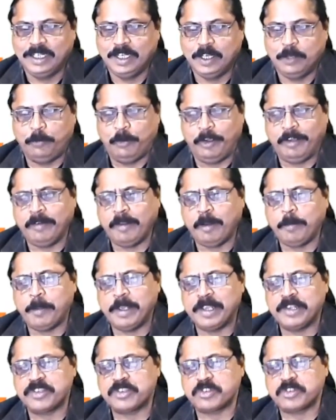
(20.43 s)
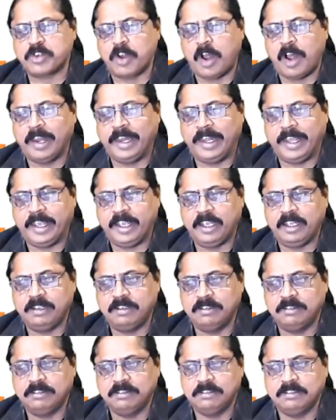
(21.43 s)
We will be installing
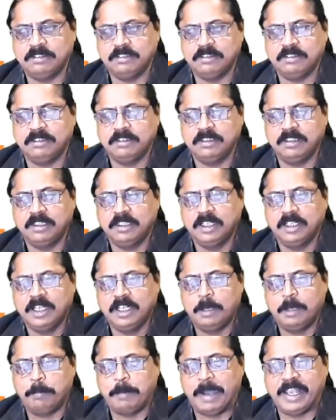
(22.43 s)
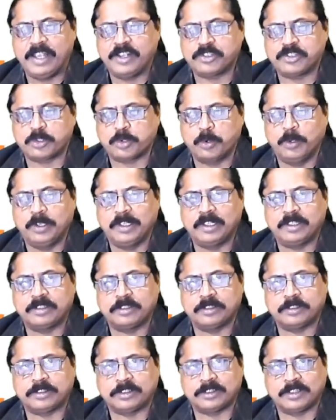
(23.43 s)
MySQL
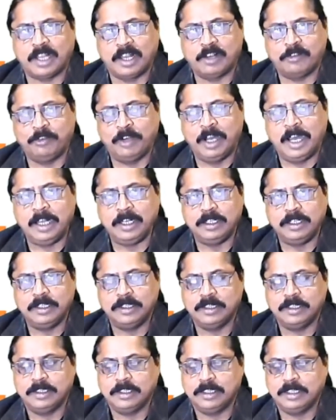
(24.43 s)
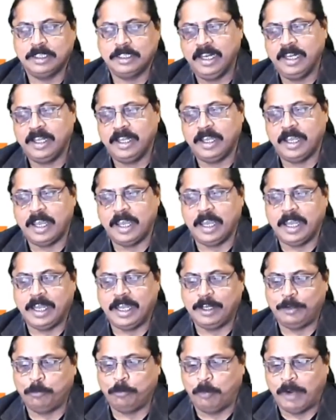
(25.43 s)
Server
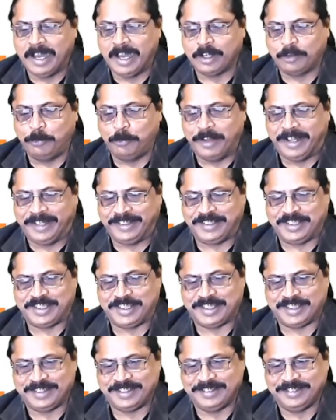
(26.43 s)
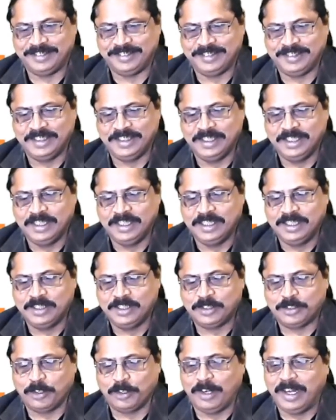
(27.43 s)
and Workbench.
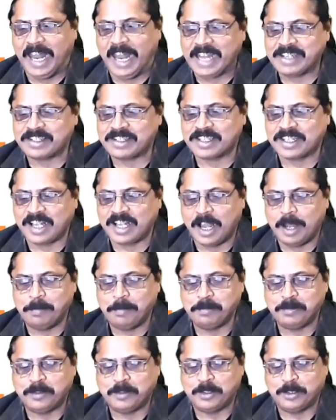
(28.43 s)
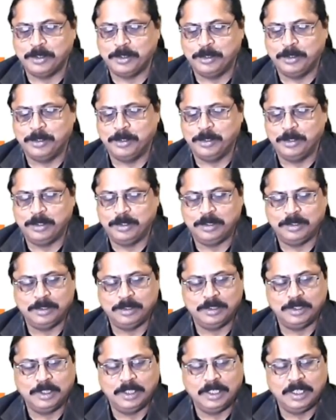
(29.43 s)
So let's come to
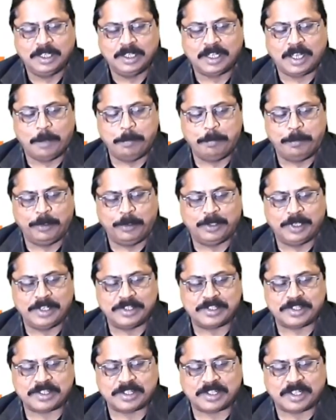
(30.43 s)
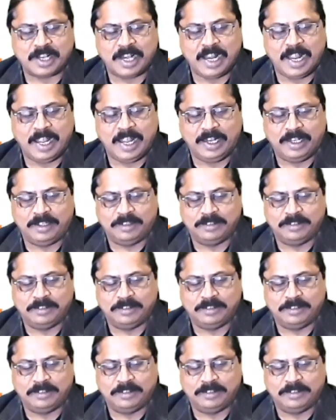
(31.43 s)
computer screen.